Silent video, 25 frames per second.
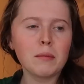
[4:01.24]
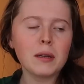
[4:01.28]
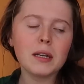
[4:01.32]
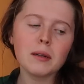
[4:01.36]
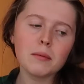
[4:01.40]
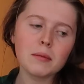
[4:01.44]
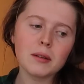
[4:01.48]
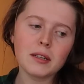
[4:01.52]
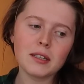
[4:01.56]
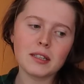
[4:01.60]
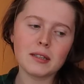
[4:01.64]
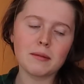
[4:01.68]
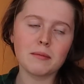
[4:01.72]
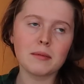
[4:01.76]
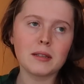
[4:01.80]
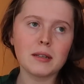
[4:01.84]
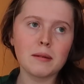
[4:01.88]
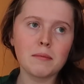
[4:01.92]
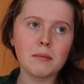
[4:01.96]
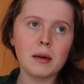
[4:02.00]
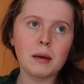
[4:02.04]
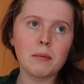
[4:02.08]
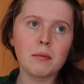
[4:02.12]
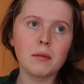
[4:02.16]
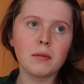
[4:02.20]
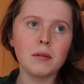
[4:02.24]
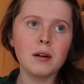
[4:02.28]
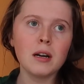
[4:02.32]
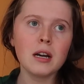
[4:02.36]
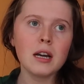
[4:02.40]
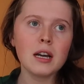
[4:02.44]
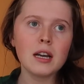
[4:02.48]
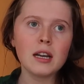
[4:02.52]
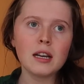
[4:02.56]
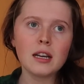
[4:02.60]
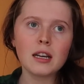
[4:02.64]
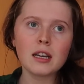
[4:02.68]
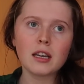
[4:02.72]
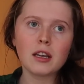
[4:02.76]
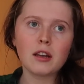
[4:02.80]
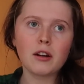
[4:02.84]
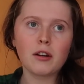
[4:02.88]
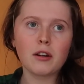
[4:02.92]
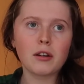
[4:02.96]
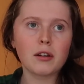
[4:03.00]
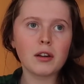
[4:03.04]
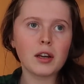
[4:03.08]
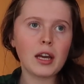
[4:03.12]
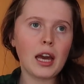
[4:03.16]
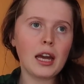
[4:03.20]
minimalism. Some people
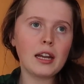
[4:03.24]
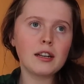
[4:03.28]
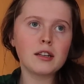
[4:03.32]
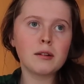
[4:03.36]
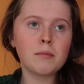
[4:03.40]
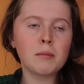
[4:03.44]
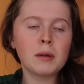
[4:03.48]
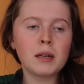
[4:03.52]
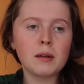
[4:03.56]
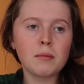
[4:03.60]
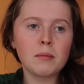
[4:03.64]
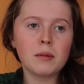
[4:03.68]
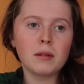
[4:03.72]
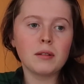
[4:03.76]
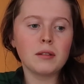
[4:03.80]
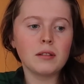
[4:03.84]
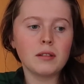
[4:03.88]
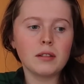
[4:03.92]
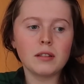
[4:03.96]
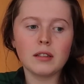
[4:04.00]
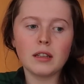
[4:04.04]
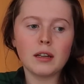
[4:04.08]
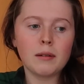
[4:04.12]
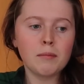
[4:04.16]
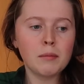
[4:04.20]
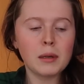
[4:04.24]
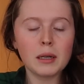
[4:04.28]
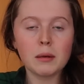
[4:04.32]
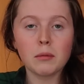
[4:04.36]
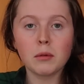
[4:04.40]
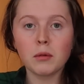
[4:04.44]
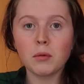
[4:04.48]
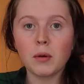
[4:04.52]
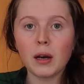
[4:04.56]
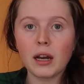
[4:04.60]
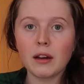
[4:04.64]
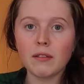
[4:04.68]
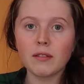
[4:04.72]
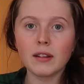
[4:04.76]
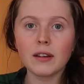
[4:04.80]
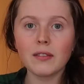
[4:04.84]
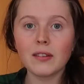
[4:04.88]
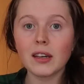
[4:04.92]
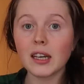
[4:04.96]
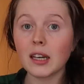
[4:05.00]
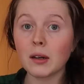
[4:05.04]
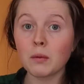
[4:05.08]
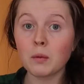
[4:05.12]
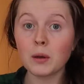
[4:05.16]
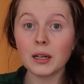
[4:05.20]
get into a minimal way of
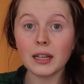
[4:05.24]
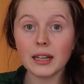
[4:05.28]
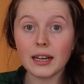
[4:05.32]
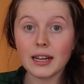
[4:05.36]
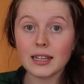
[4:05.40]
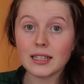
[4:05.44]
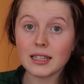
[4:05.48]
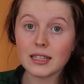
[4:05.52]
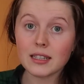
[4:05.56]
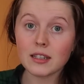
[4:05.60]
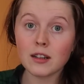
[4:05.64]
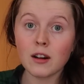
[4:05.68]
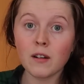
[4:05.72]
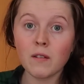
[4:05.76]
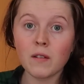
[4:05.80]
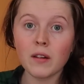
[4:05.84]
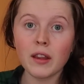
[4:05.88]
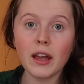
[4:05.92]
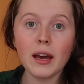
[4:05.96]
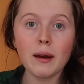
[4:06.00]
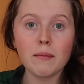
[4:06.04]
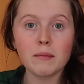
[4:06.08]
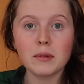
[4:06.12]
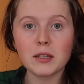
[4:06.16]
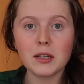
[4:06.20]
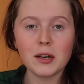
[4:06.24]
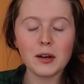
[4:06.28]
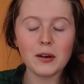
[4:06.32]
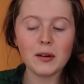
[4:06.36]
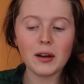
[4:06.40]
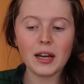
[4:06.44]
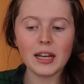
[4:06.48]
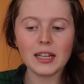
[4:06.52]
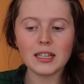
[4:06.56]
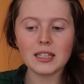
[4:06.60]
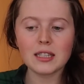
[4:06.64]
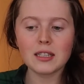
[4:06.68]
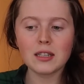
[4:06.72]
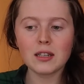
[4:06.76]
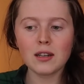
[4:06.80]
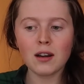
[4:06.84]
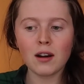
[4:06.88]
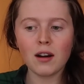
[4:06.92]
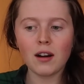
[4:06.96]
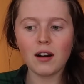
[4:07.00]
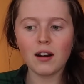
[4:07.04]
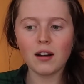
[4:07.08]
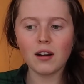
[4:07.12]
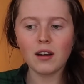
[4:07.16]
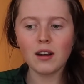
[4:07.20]
living and realize it's not for them, so it's
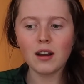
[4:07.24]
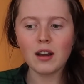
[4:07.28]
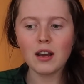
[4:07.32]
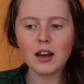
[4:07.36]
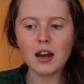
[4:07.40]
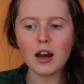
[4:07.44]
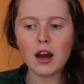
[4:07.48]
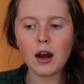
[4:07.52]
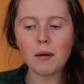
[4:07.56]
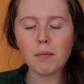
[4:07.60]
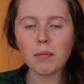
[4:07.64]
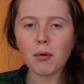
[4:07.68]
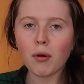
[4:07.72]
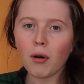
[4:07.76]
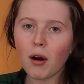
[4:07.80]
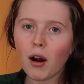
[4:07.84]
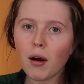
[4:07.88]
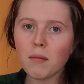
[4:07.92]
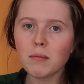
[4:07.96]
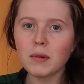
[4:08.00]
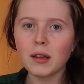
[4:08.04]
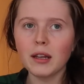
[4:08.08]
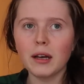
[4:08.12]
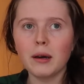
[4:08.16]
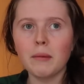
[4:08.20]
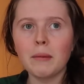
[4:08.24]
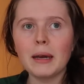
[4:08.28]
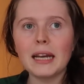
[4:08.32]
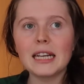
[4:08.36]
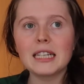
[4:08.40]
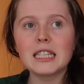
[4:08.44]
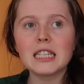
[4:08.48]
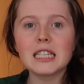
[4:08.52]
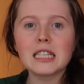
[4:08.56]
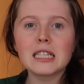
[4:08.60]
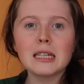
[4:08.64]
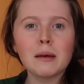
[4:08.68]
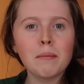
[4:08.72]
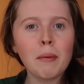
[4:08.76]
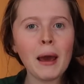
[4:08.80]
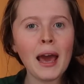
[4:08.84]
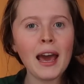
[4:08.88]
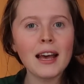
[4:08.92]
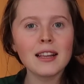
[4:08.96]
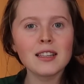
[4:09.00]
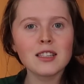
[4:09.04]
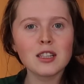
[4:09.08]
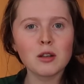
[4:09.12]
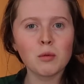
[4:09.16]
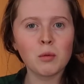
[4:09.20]
not a problem. It just
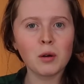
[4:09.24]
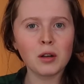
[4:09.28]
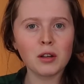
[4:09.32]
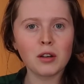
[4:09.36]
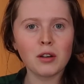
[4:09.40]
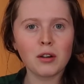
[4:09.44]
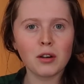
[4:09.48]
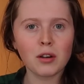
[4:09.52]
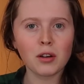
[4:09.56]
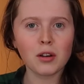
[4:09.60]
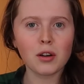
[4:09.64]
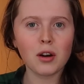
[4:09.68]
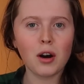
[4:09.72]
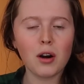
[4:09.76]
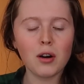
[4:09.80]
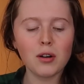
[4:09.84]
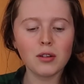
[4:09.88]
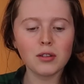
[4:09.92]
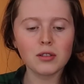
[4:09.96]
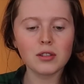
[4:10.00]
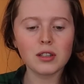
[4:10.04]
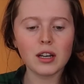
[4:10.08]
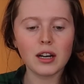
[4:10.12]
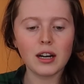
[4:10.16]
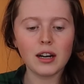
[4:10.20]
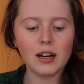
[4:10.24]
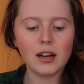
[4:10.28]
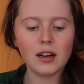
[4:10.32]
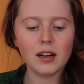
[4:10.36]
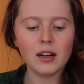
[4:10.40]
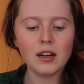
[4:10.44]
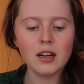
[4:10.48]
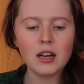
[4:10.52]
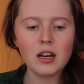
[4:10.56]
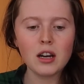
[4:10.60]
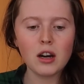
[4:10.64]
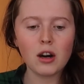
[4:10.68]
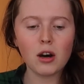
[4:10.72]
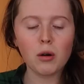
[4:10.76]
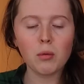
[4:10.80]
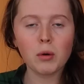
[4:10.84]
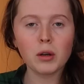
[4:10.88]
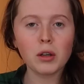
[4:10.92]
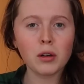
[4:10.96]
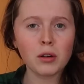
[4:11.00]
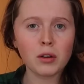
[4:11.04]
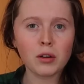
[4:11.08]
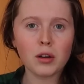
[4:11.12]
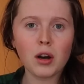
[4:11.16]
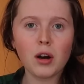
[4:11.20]
depends on what your goals are or
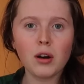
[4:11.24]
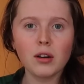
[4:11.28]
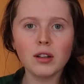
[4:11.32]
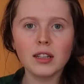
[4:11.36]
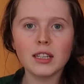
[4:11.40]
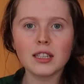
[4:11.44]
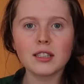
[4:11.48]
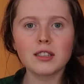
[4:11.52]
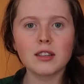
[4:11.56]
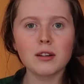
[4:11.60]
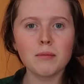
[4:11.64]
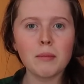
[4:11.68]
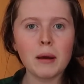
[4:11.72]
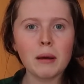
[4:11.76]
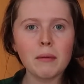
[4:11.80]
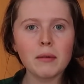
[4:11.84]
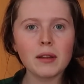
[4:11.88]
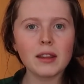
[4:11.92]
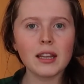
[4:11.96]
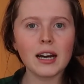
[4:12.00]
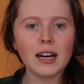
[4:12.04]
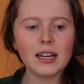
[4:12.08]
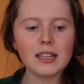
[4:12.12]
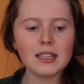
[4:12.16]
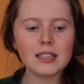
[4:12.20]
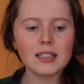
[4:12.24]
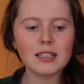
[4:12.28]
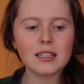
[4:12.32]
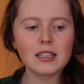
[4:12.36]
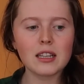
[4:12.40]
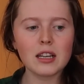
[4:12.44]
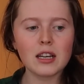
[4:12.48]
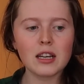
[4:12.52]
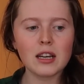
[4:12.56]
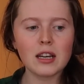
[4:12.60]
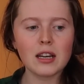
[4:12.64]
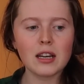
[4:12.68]
what your goal is. So maybe that's